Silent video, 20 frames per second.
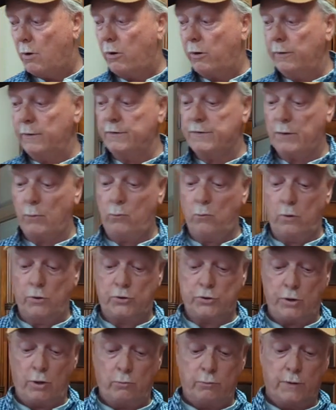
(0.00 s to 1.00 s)
Martin's. I'm going to
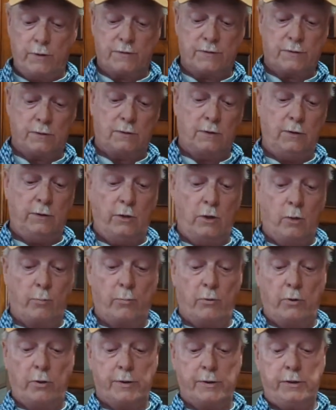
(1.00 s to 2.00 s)
show this number